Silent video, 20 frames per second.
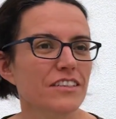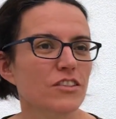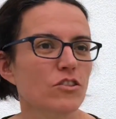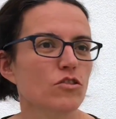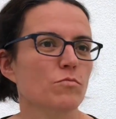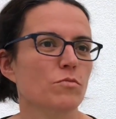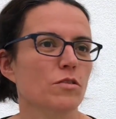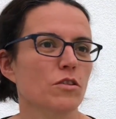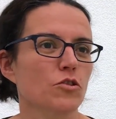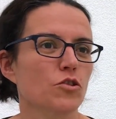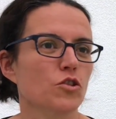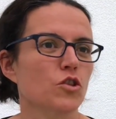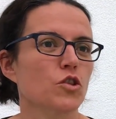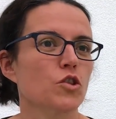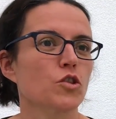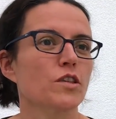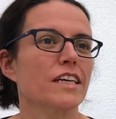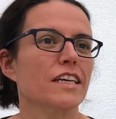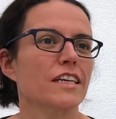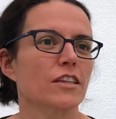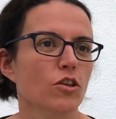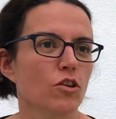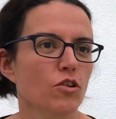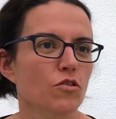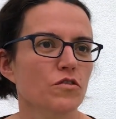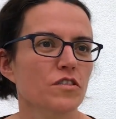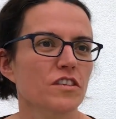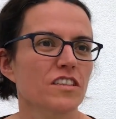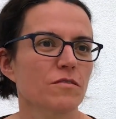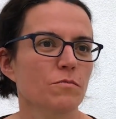is to produce new
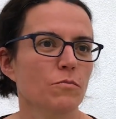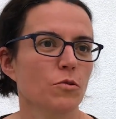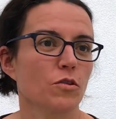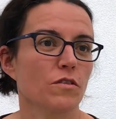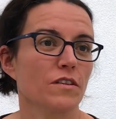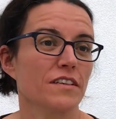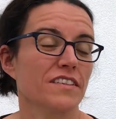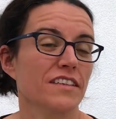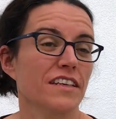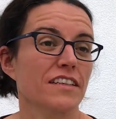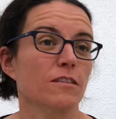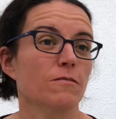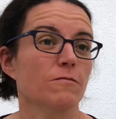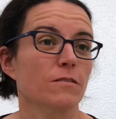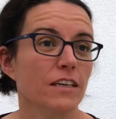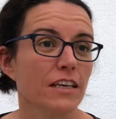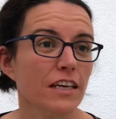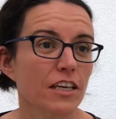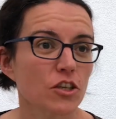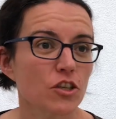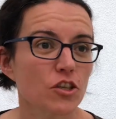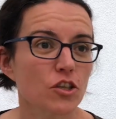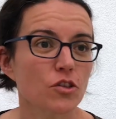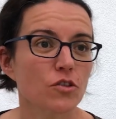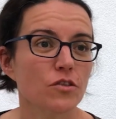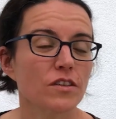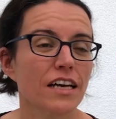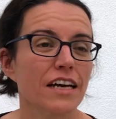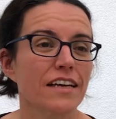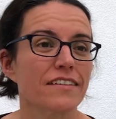technologies for the
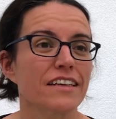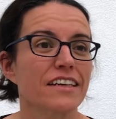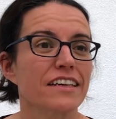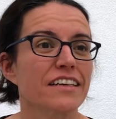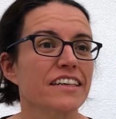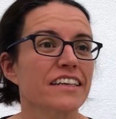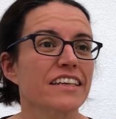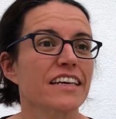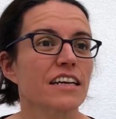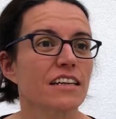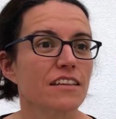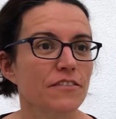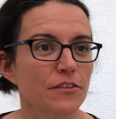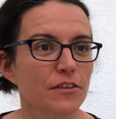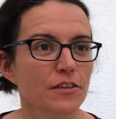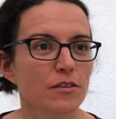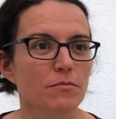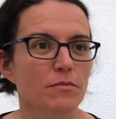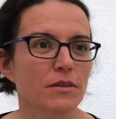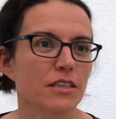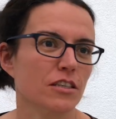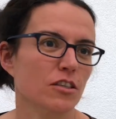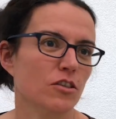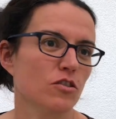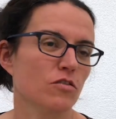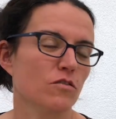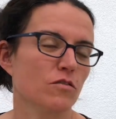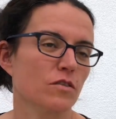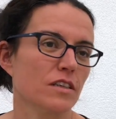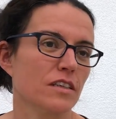stratification and the clinical treatment
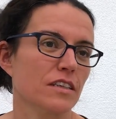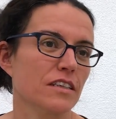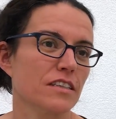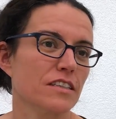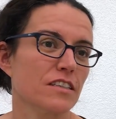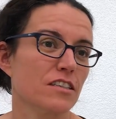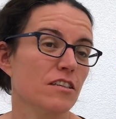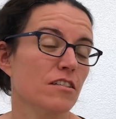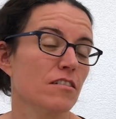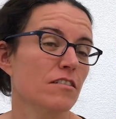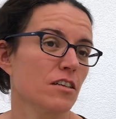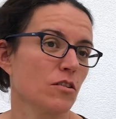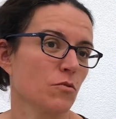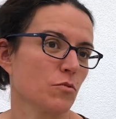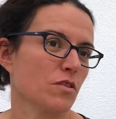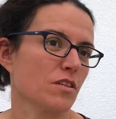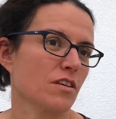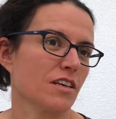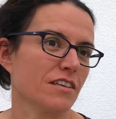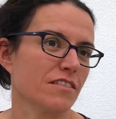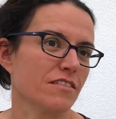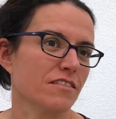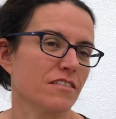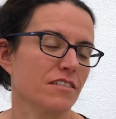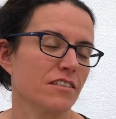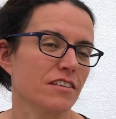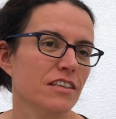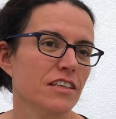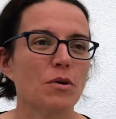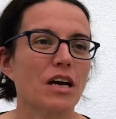of children with cancer.
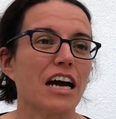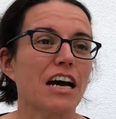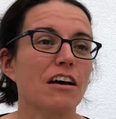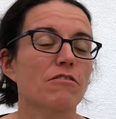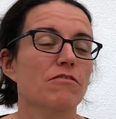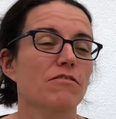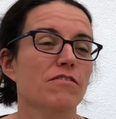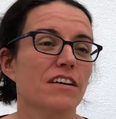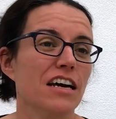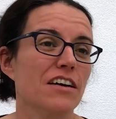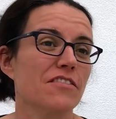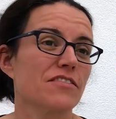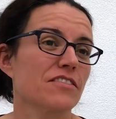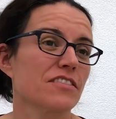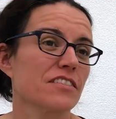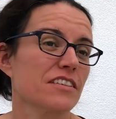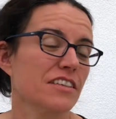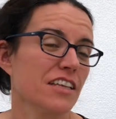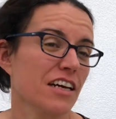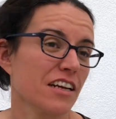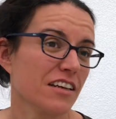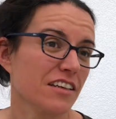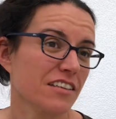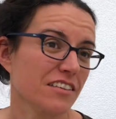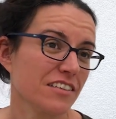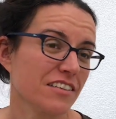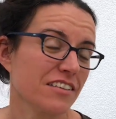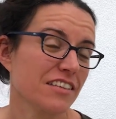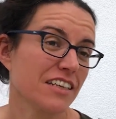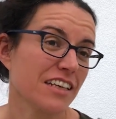We have 5
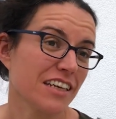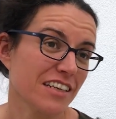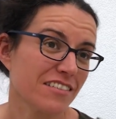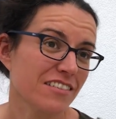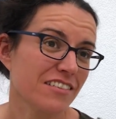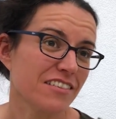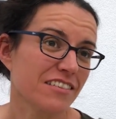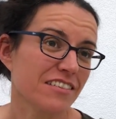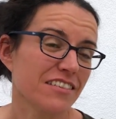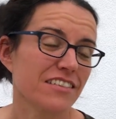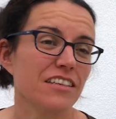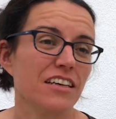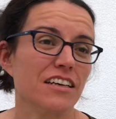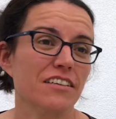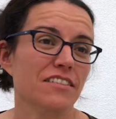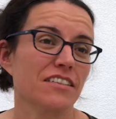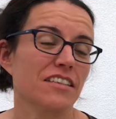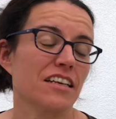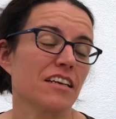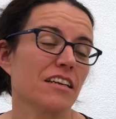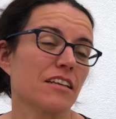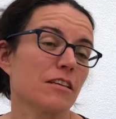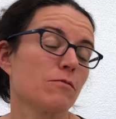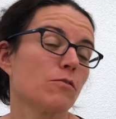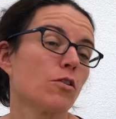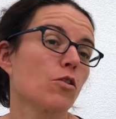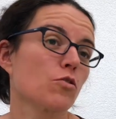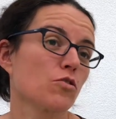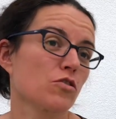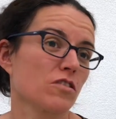targeted cancers as the
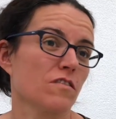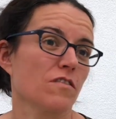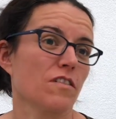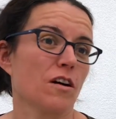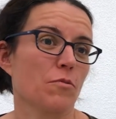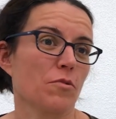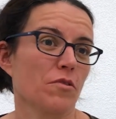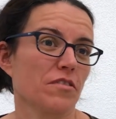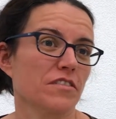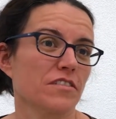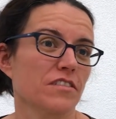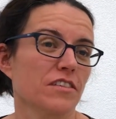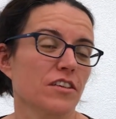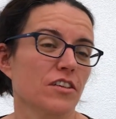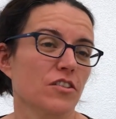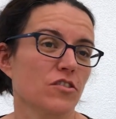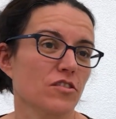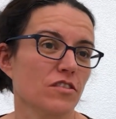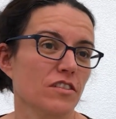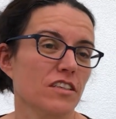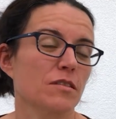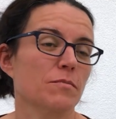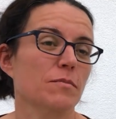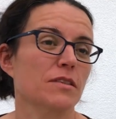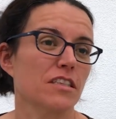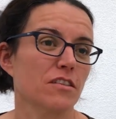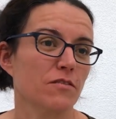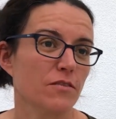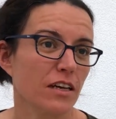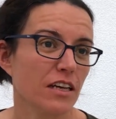focus of our research.
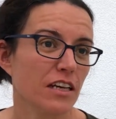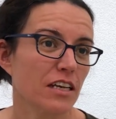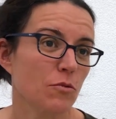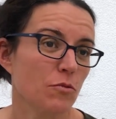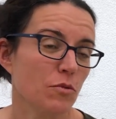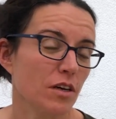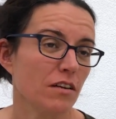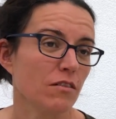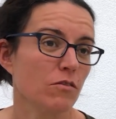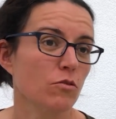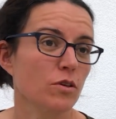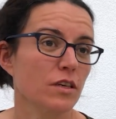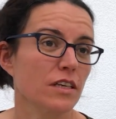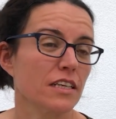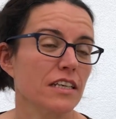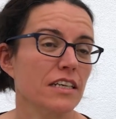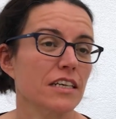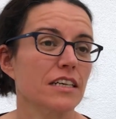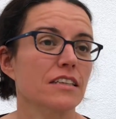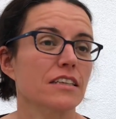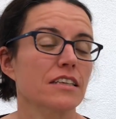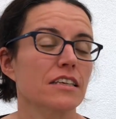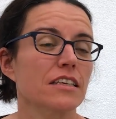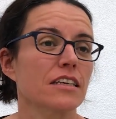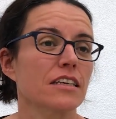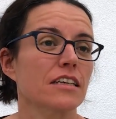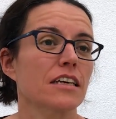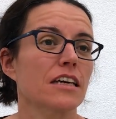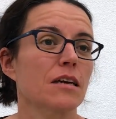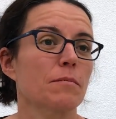Specifically, we are looking at
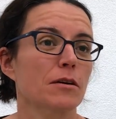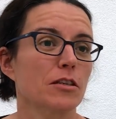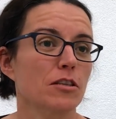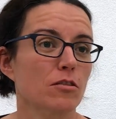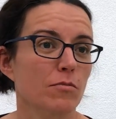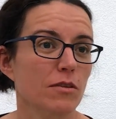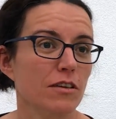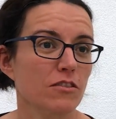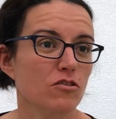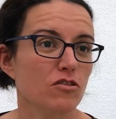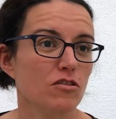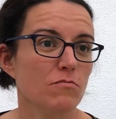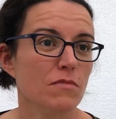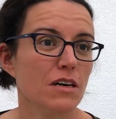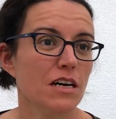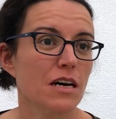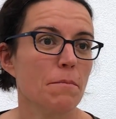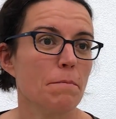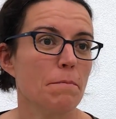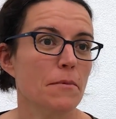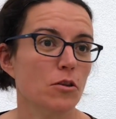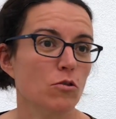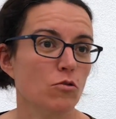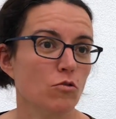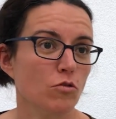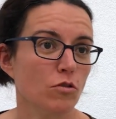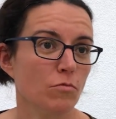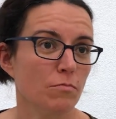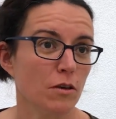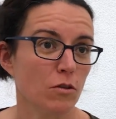hepatoblastoma,
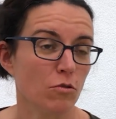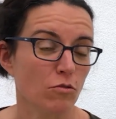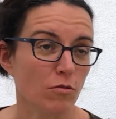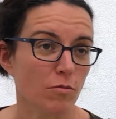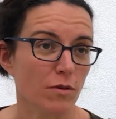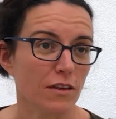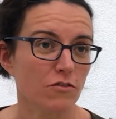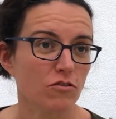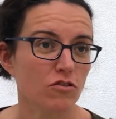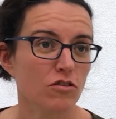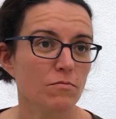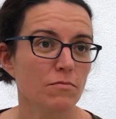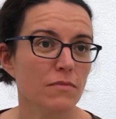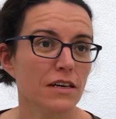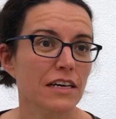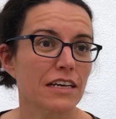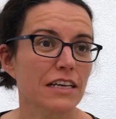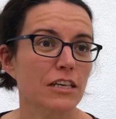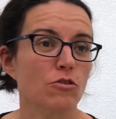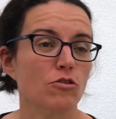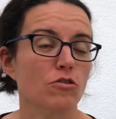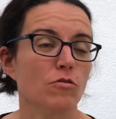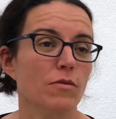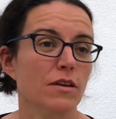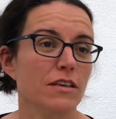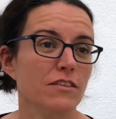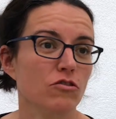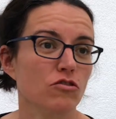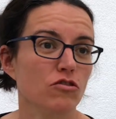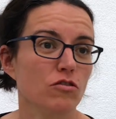medulloblastoma,
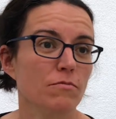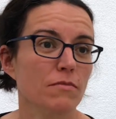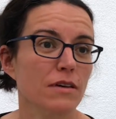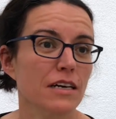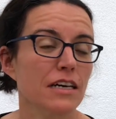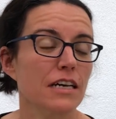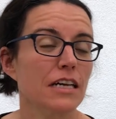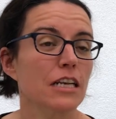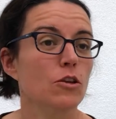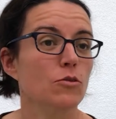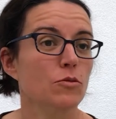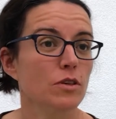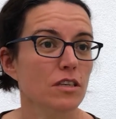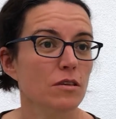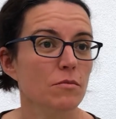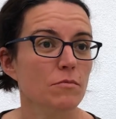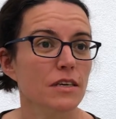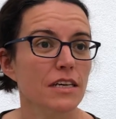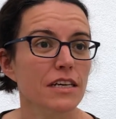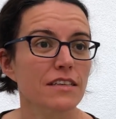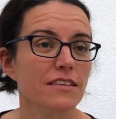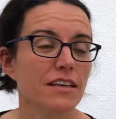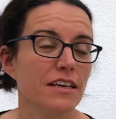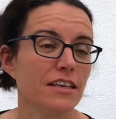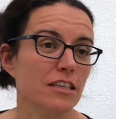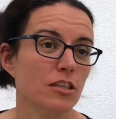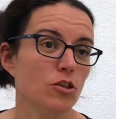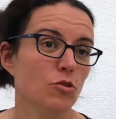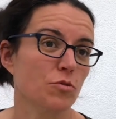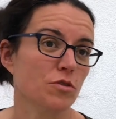neuroblastoma, leukemias,
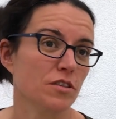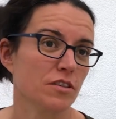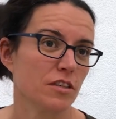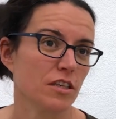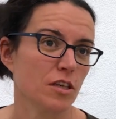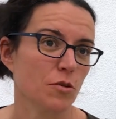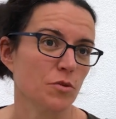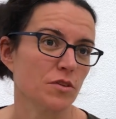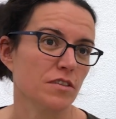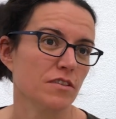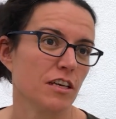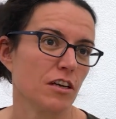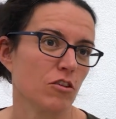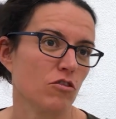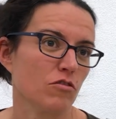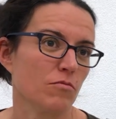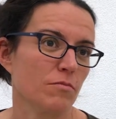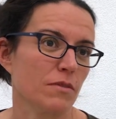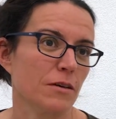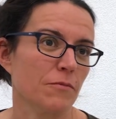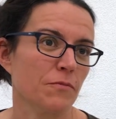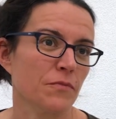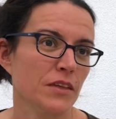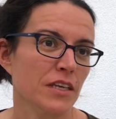and Ewing sarcoma.